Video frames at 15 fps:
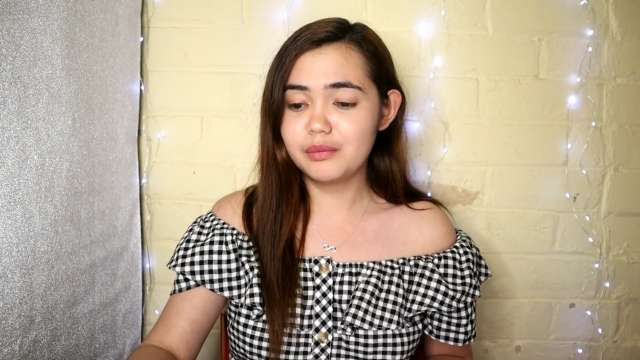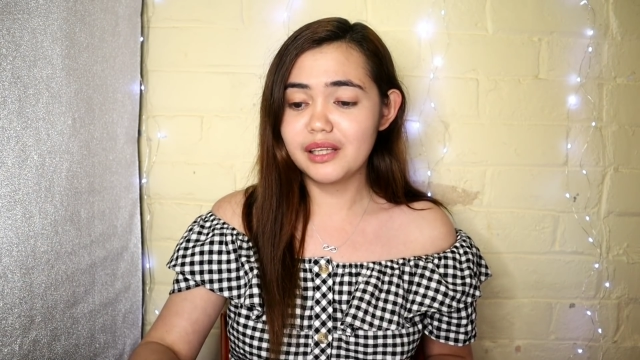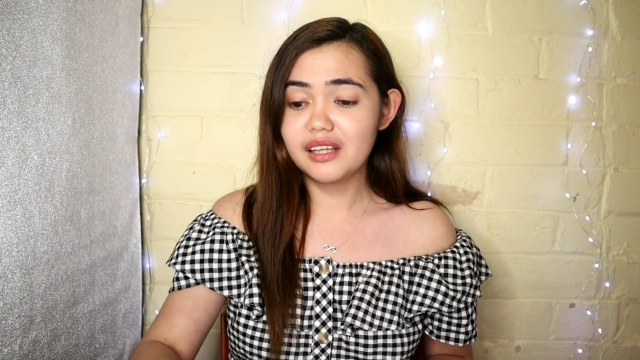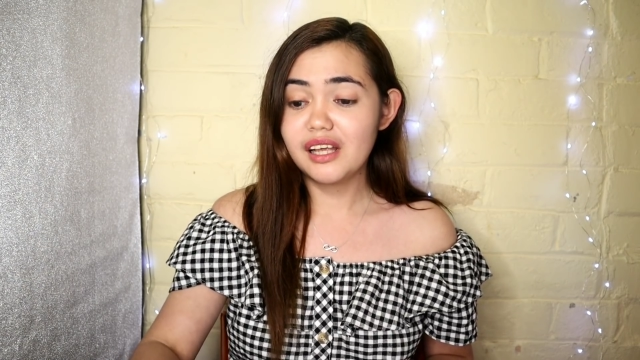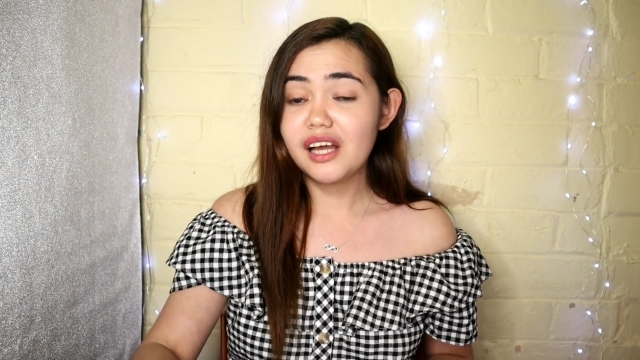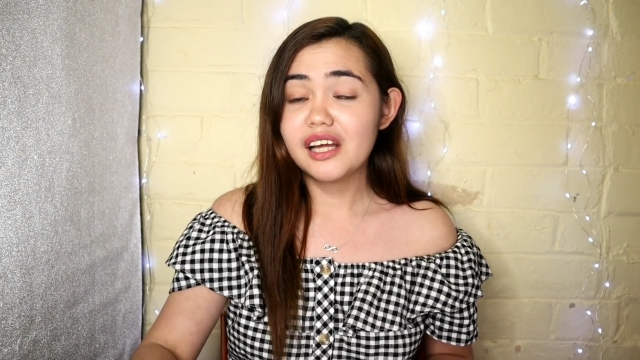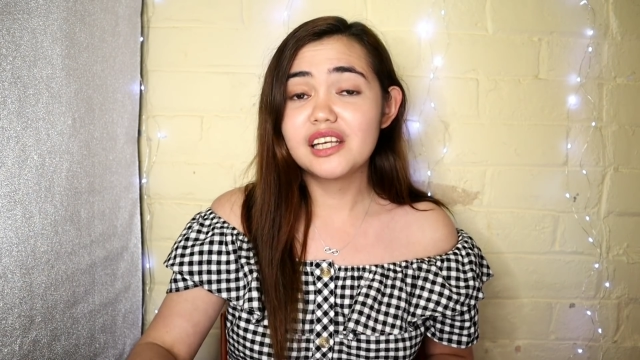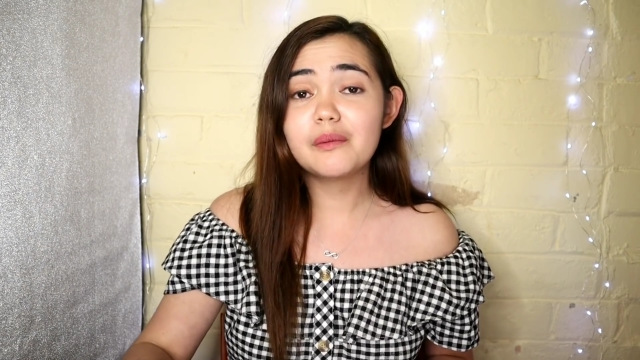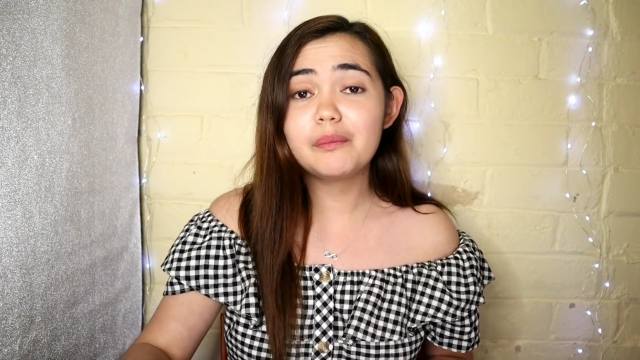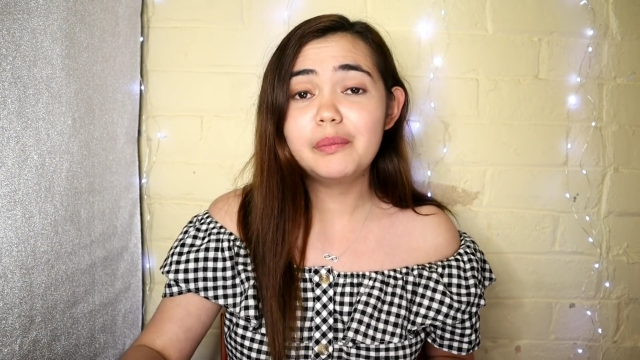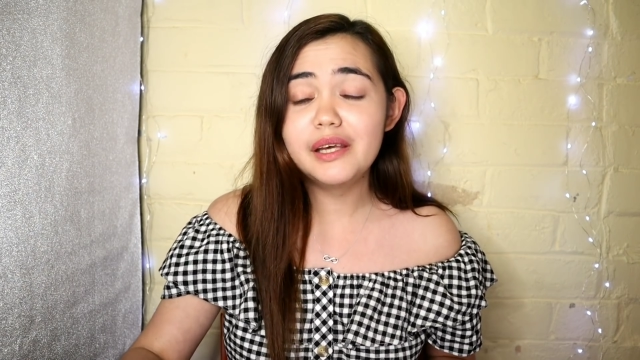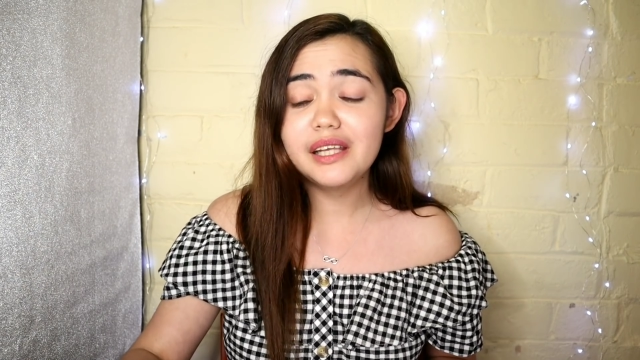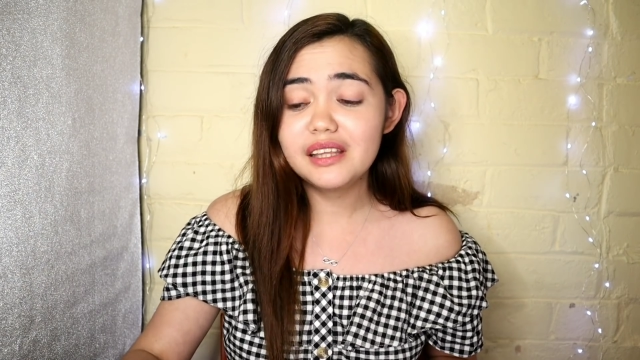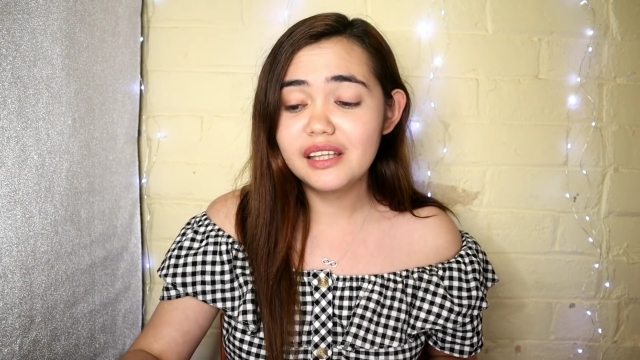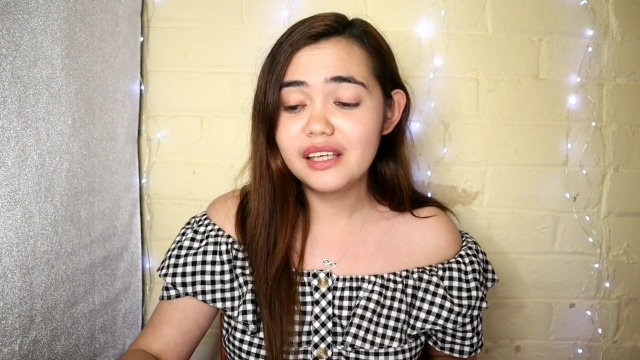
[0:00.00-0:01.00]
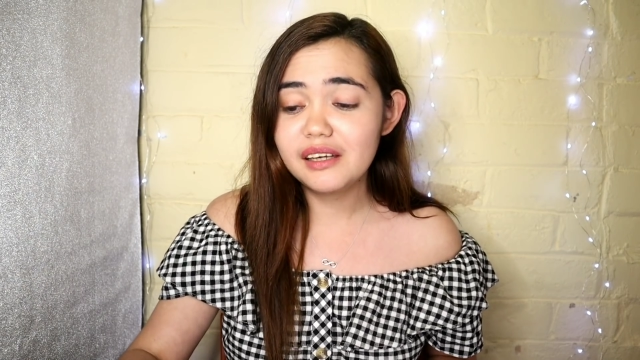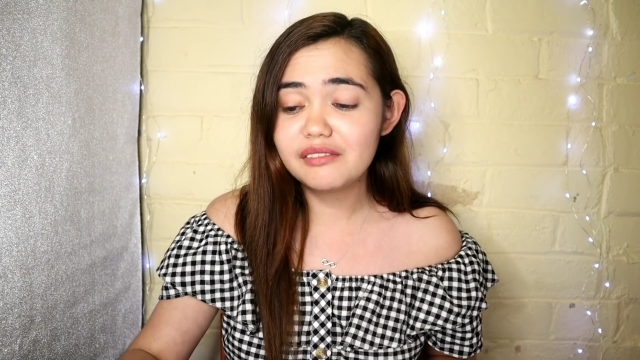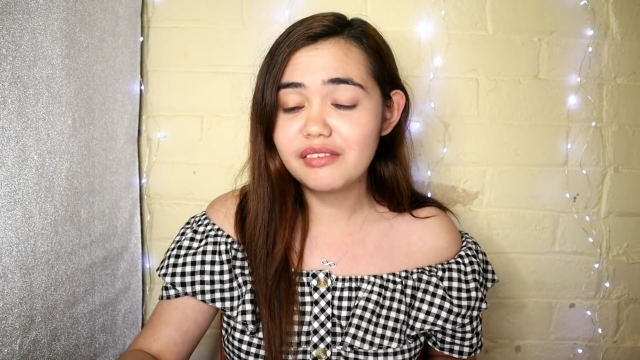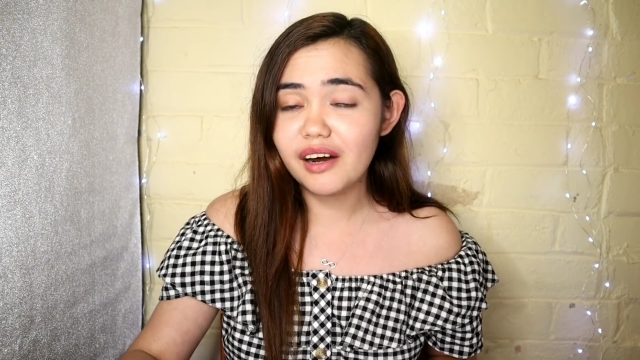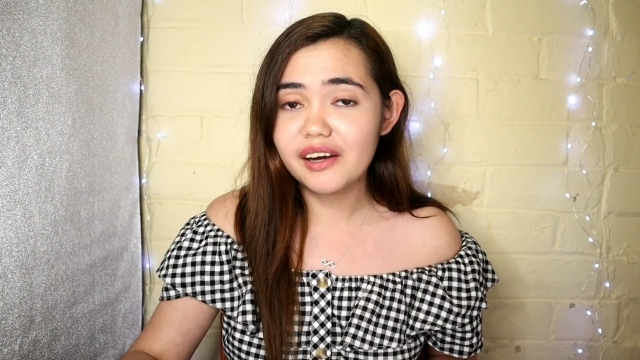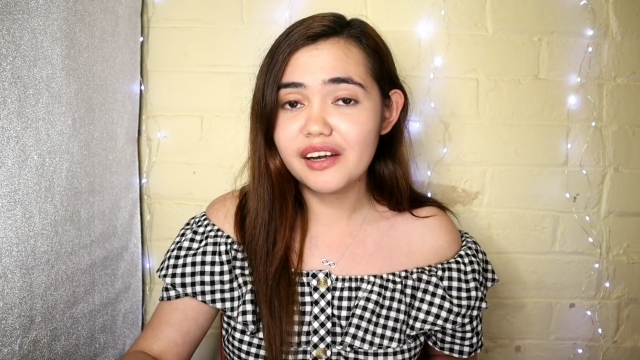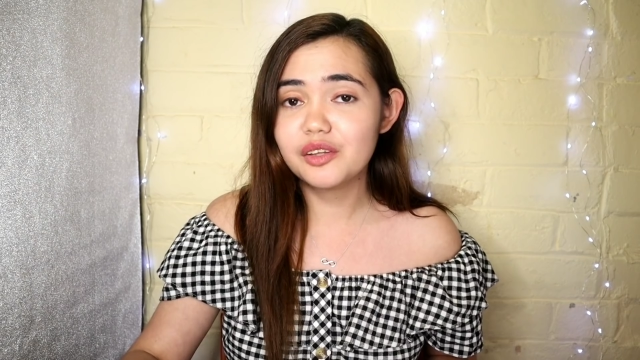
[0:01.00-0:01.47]
But the P3
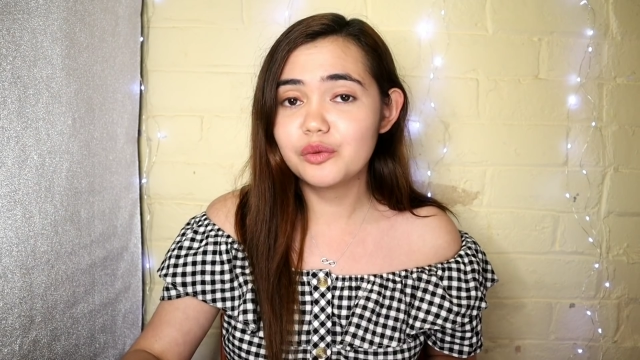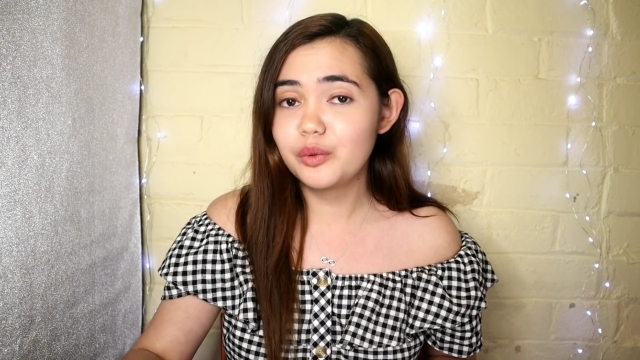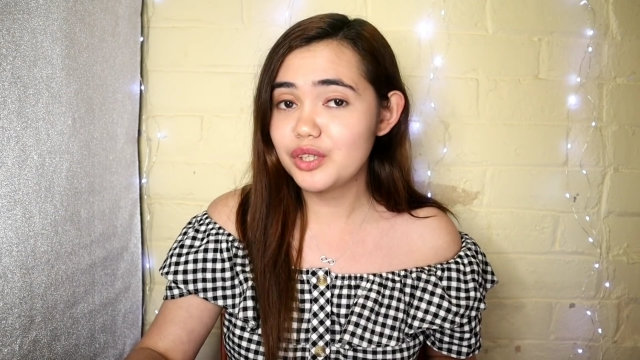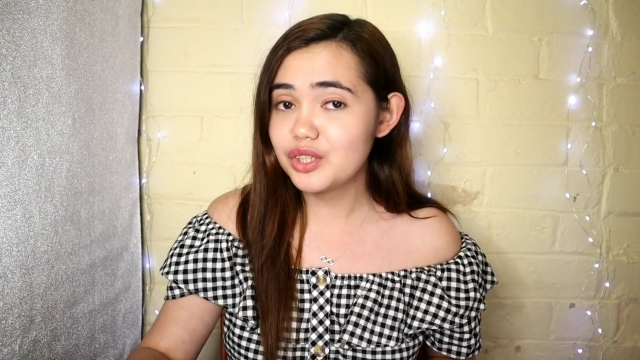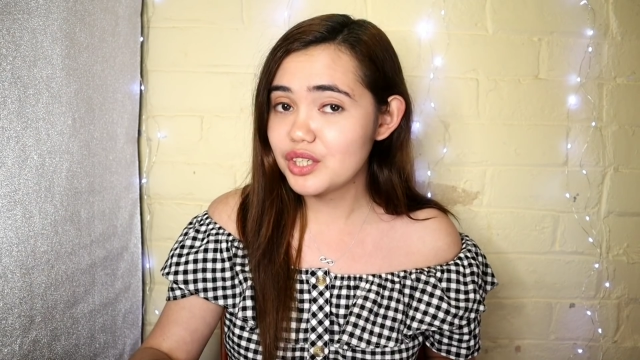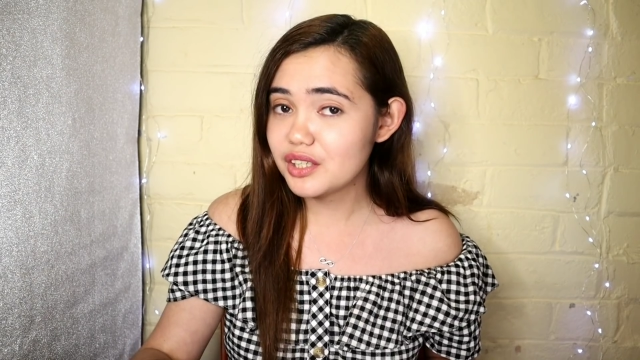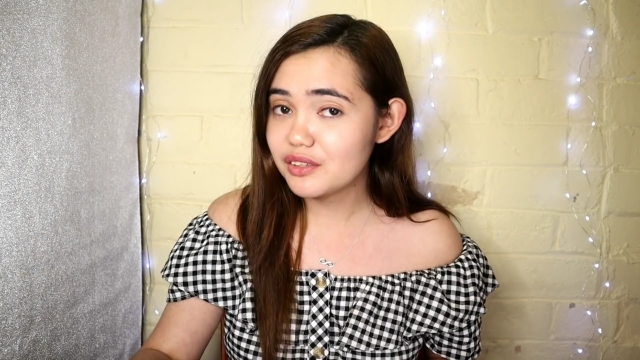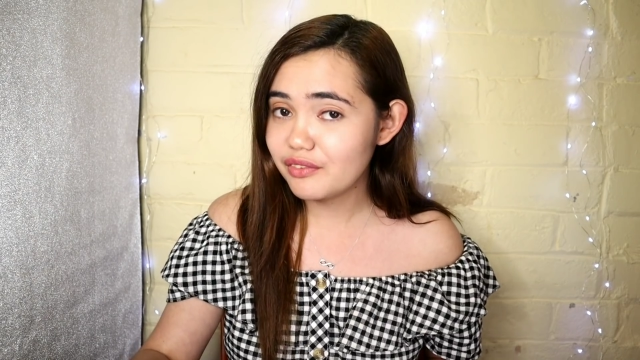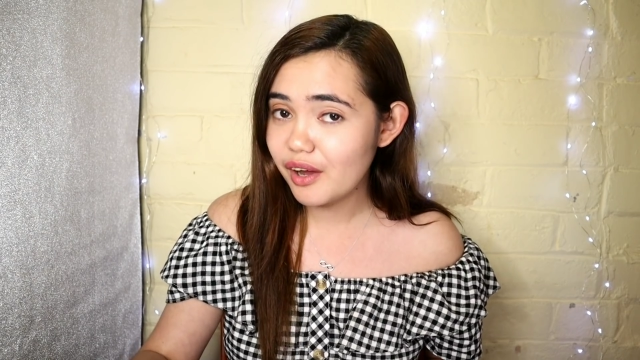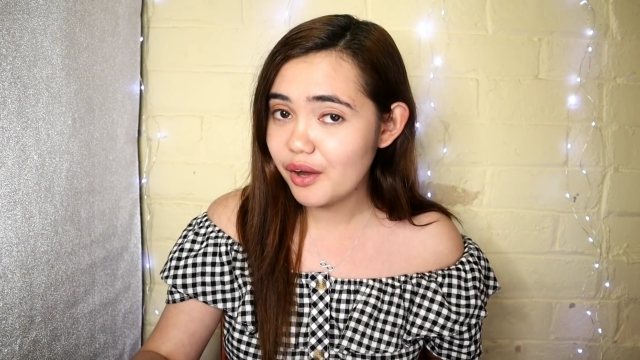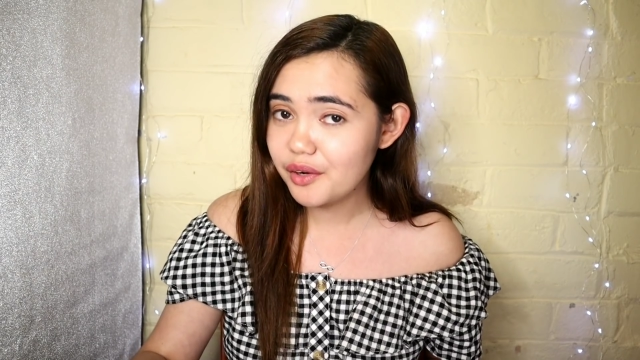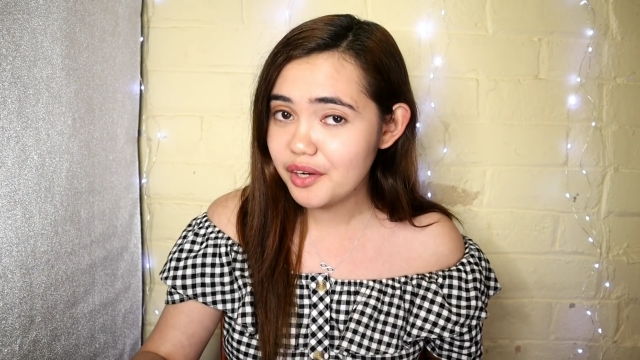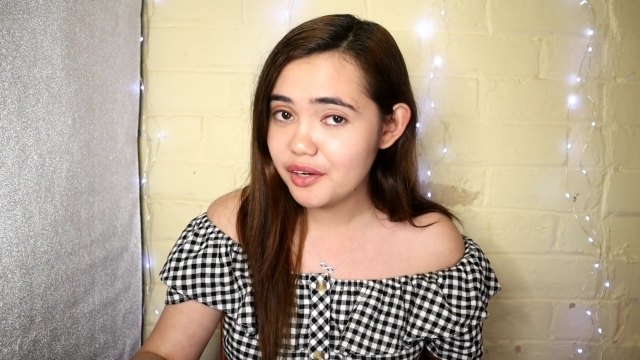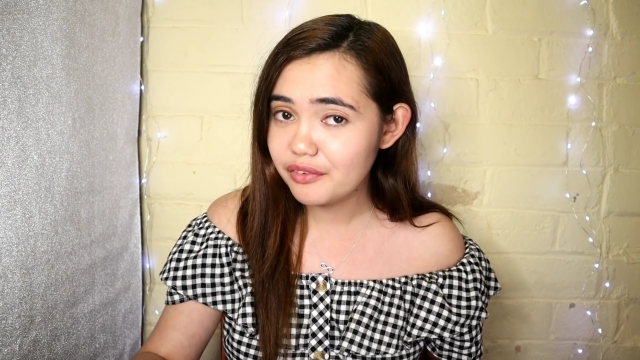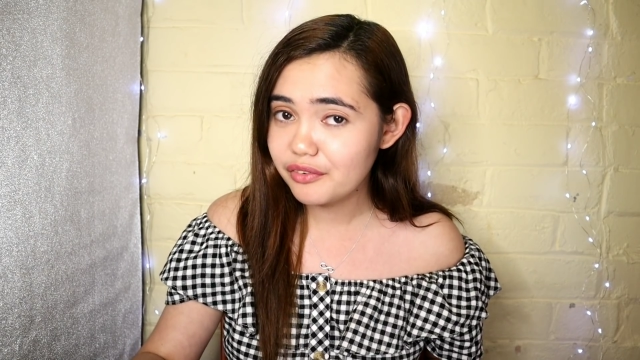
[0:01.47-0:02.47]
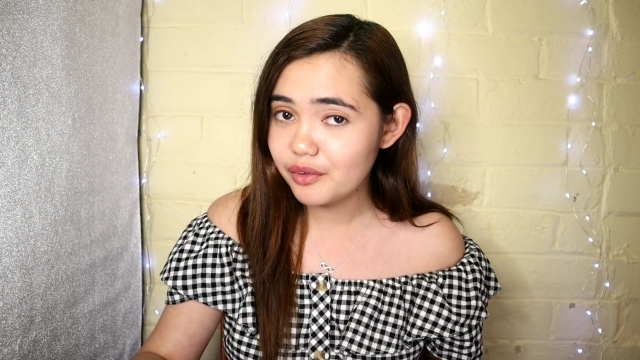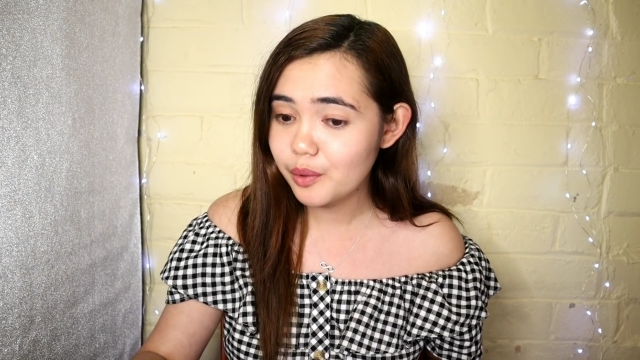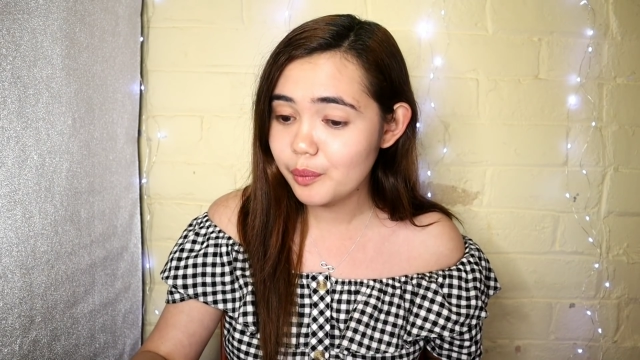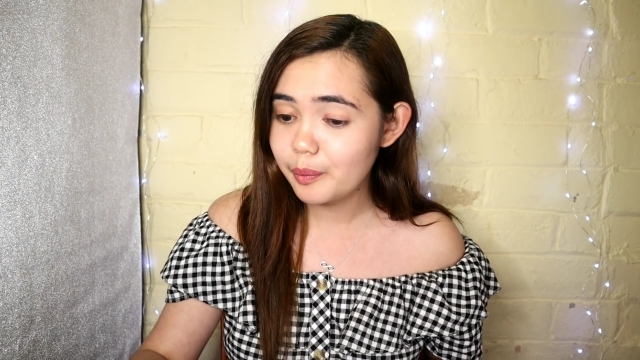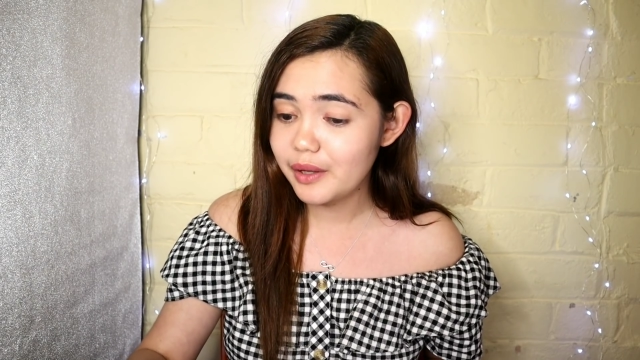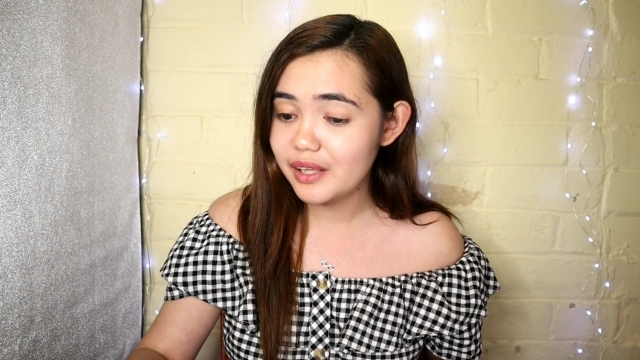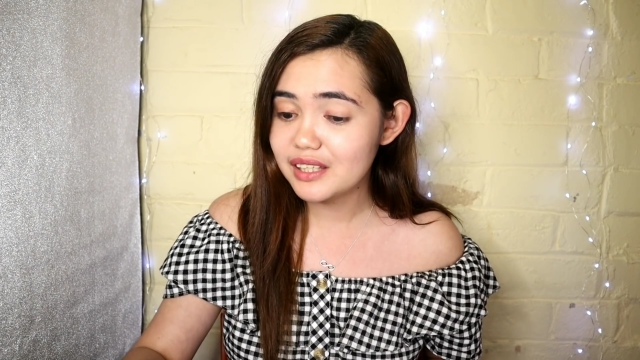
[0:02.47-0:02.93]
variant, which is found in the
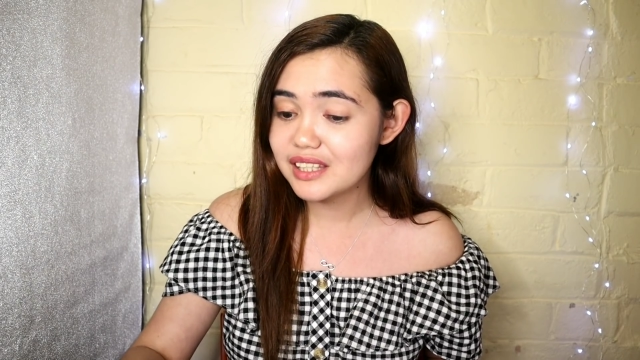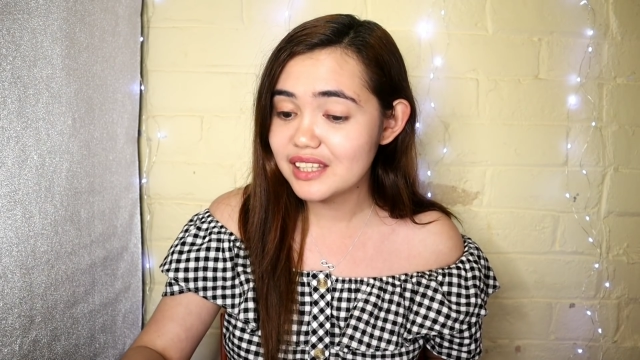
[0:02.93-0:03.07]
Philippines,